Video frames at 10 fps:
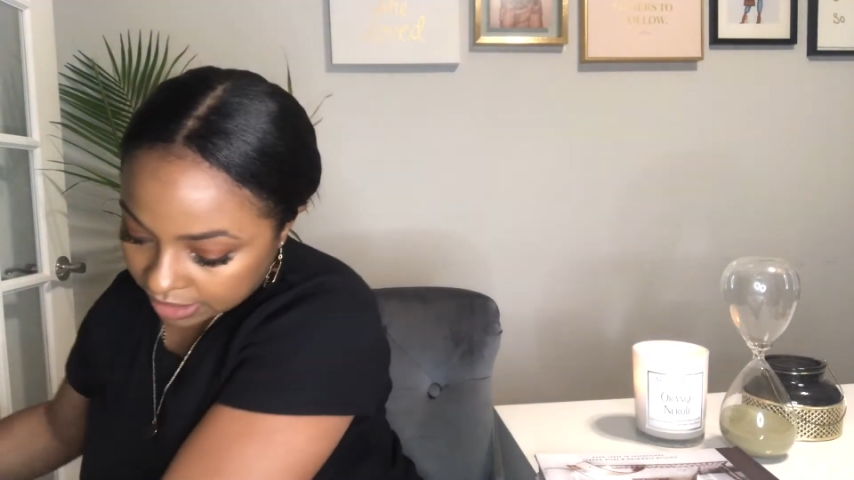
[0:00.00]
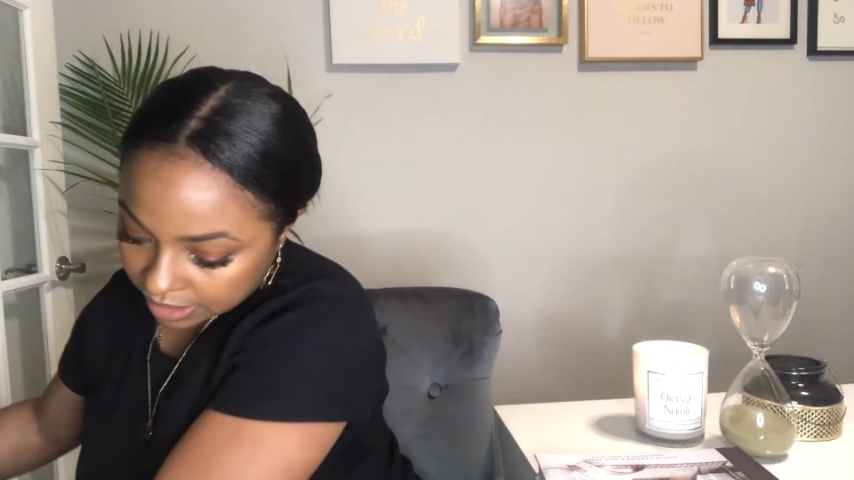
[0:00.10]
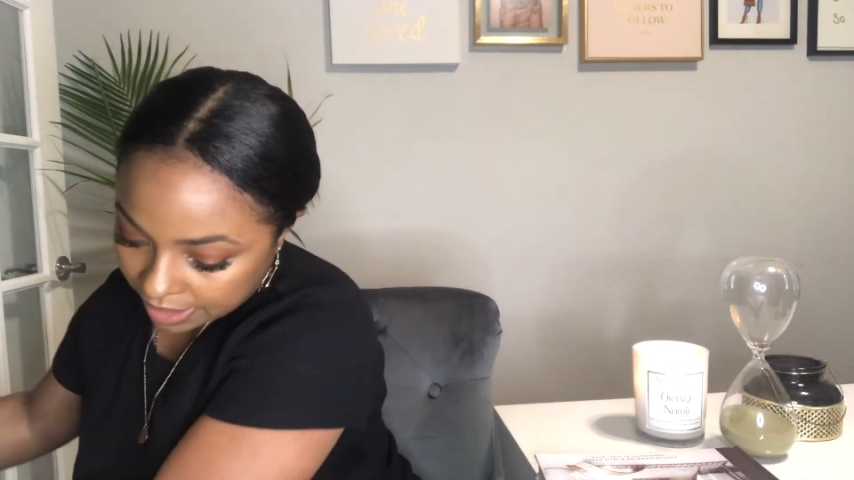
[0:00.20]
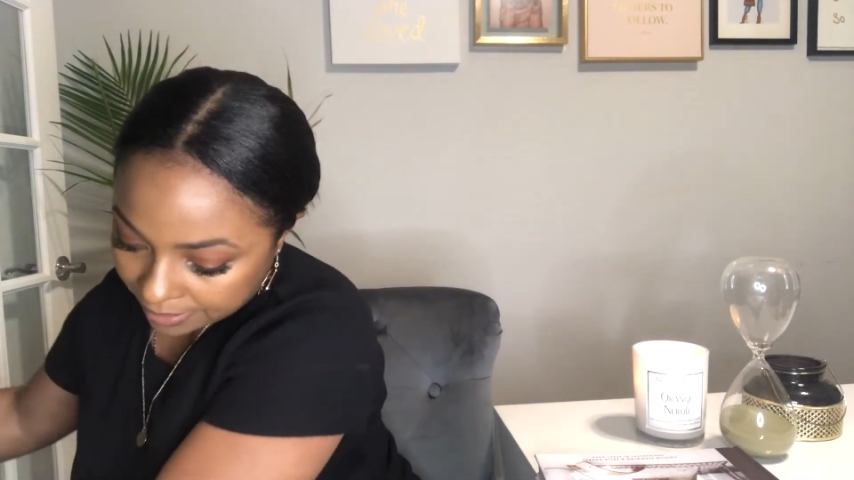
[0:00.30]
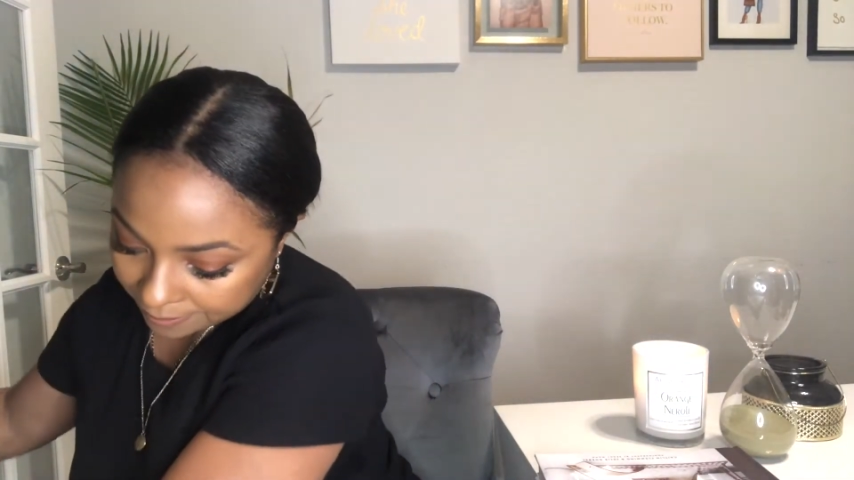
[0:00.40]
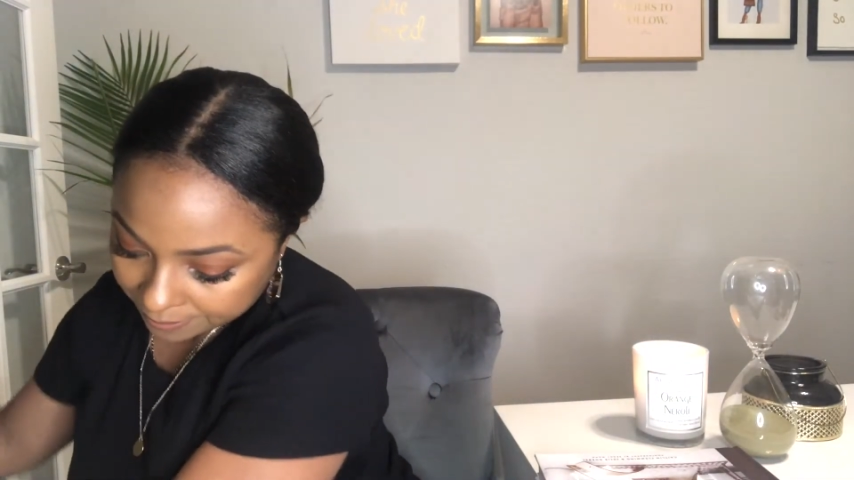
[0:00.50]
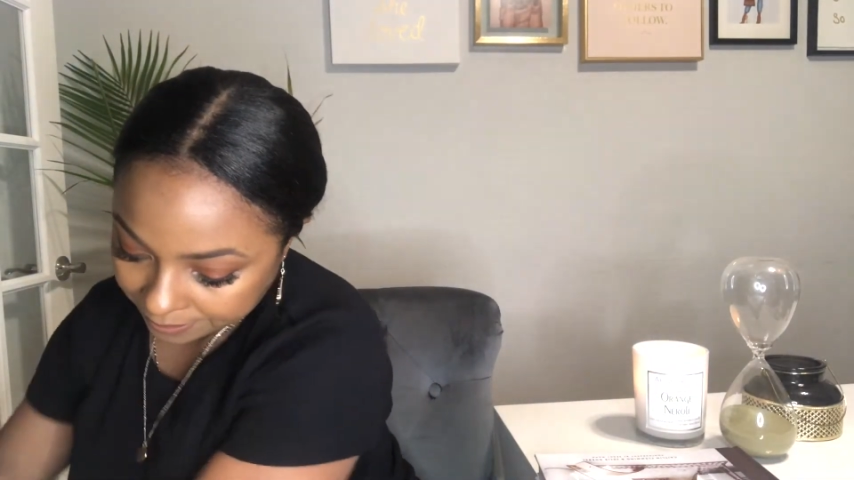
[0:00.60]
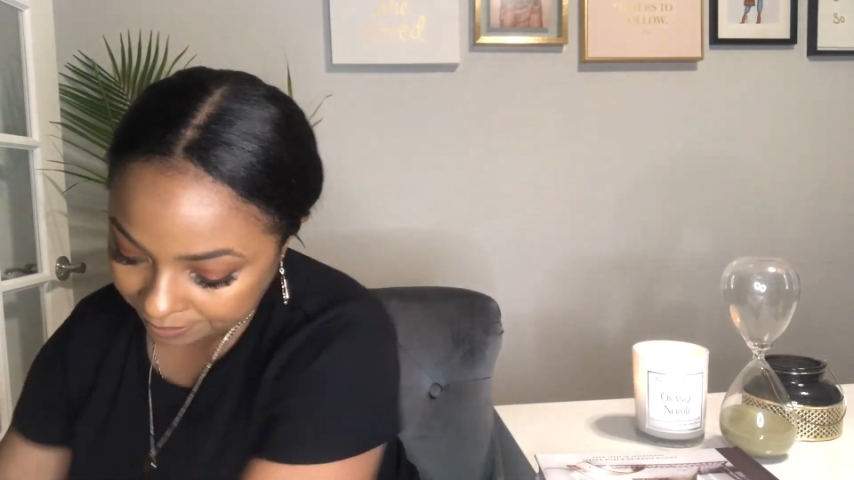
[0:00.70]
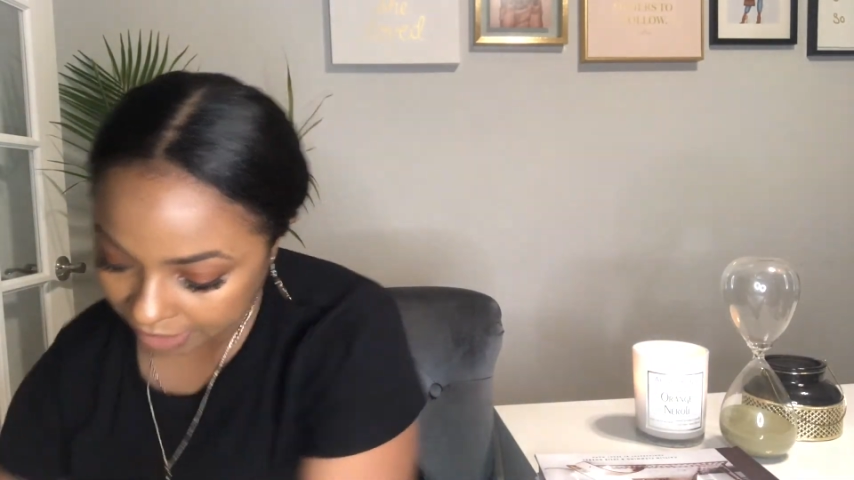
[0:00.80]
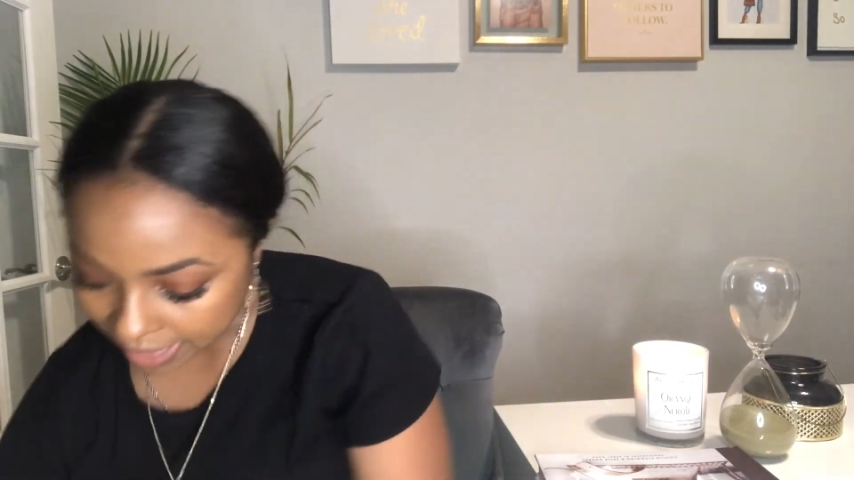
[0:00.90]

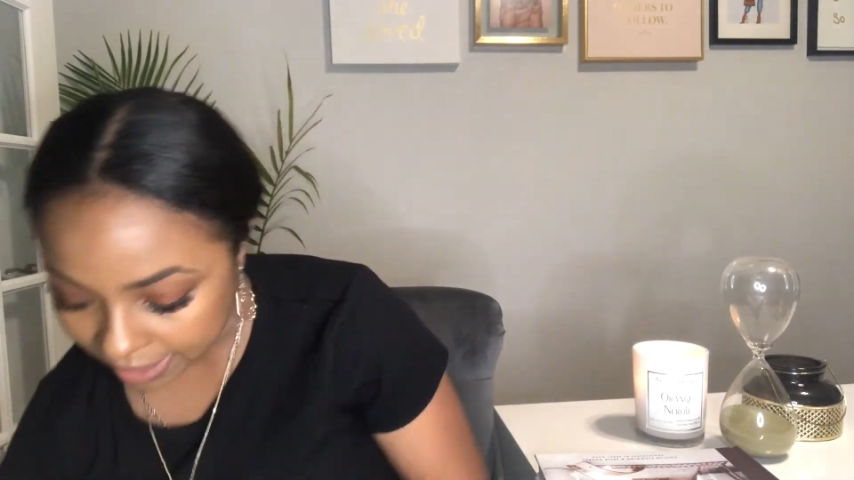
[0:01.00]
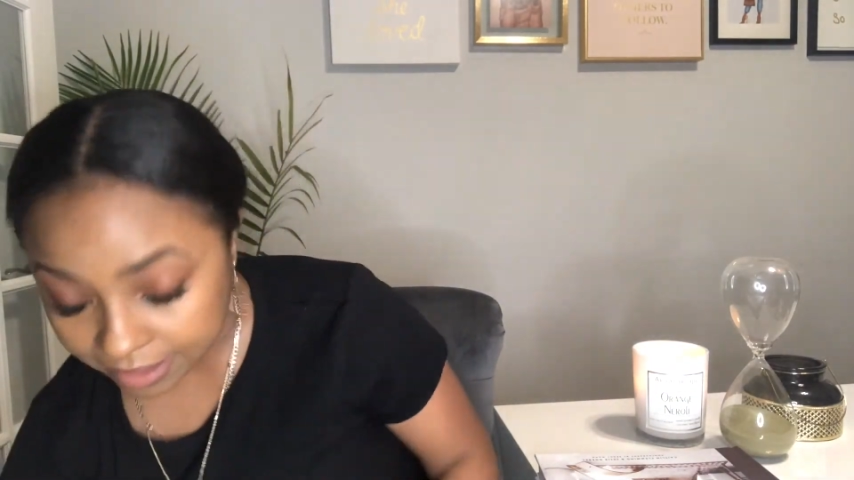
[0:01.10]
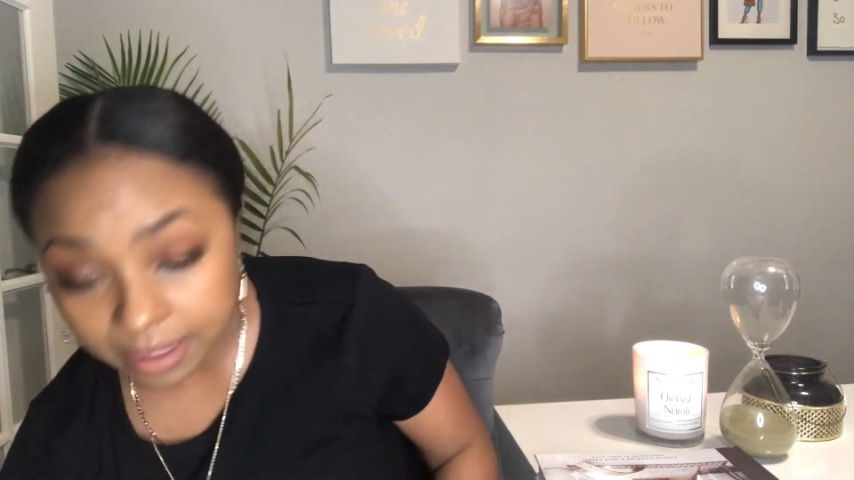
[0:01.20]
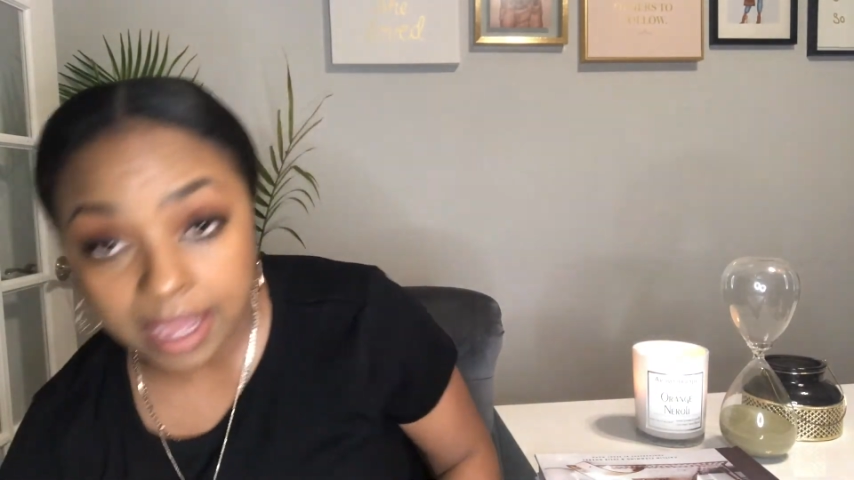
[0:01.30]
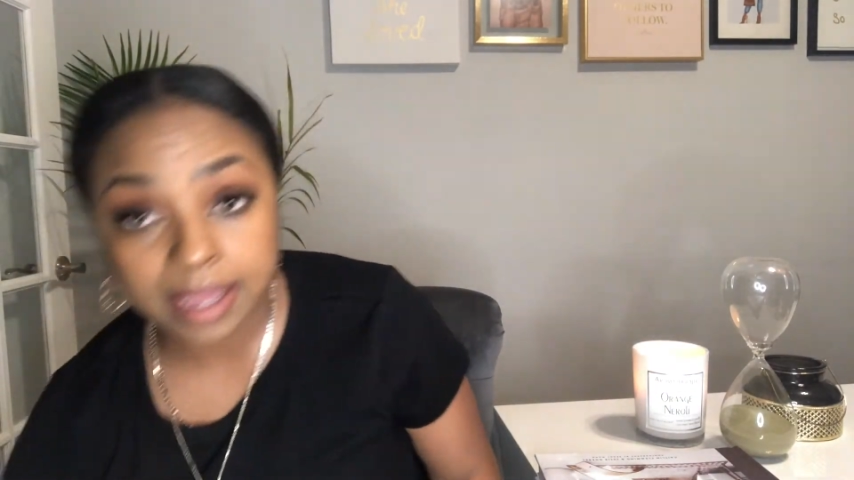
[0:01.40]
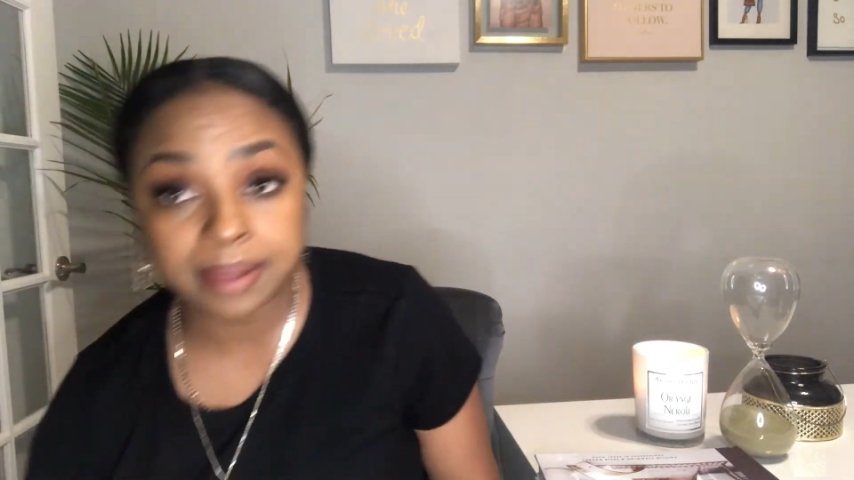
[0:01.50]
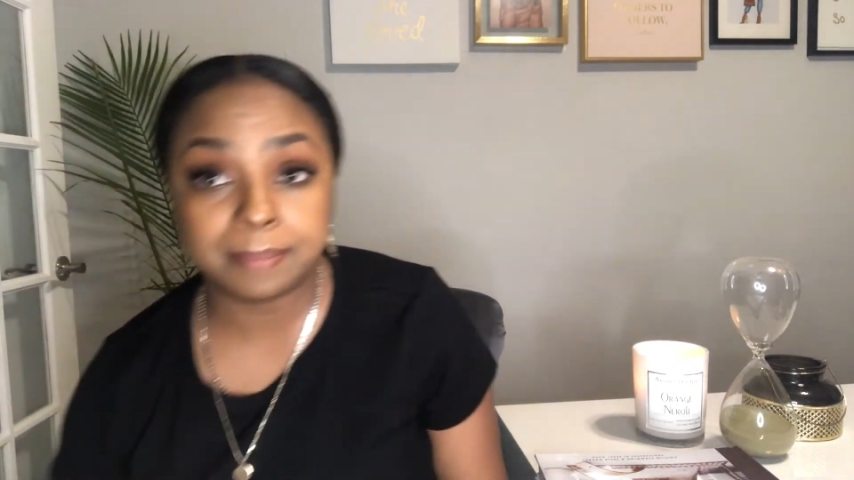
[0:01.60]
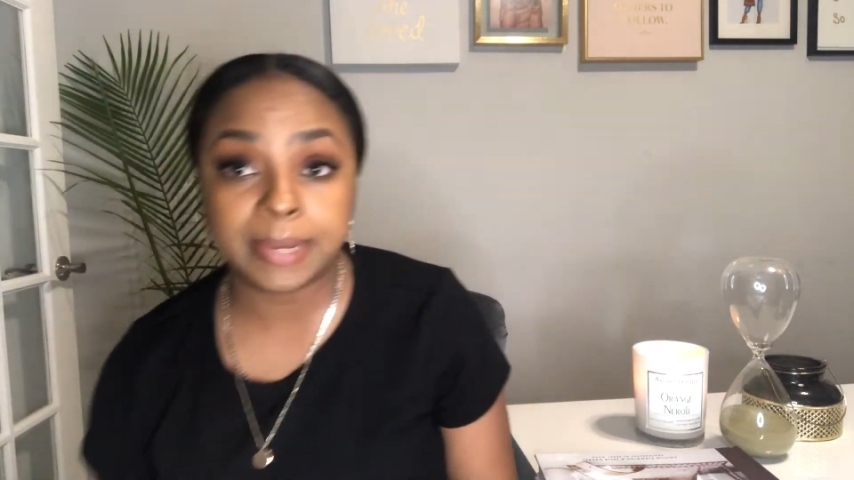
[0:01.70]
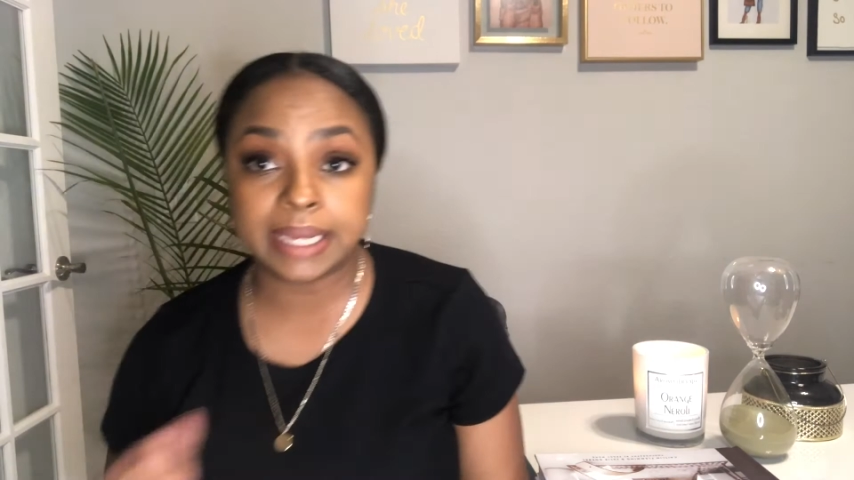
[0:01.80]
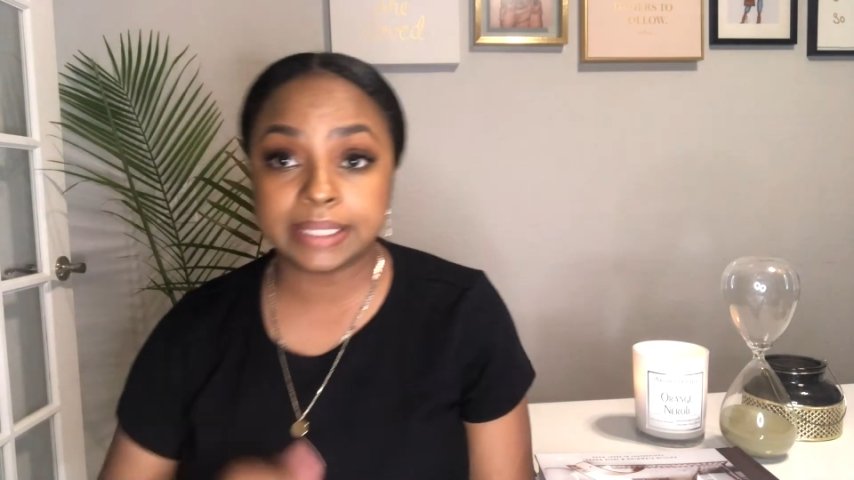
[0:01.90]
I
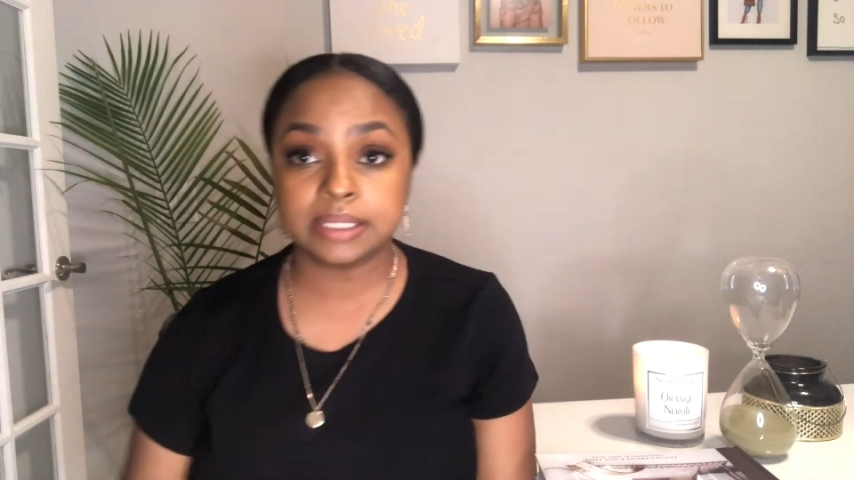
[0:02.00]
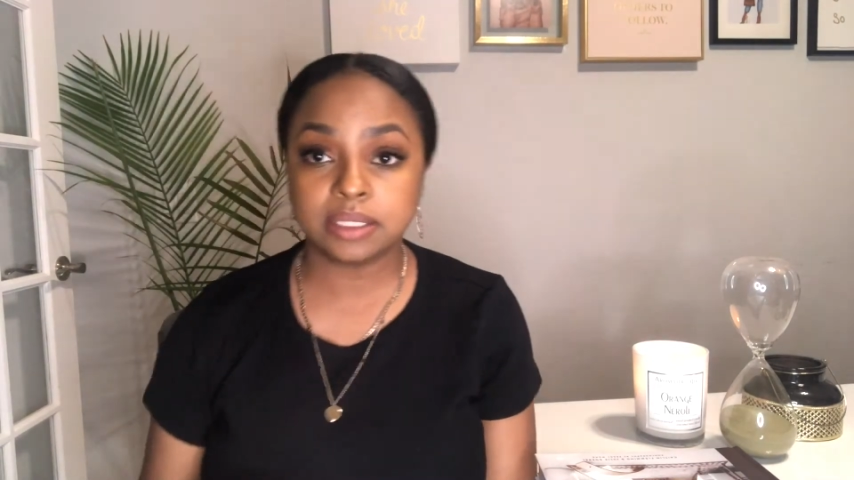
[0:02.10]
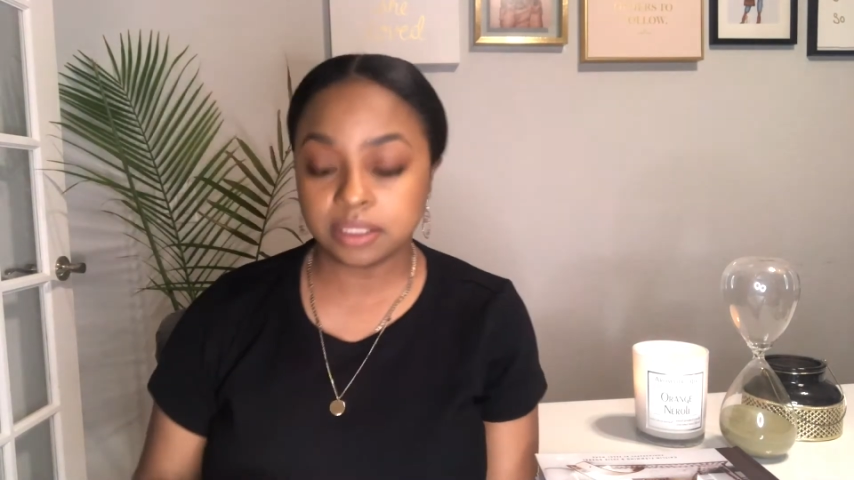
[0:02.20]
might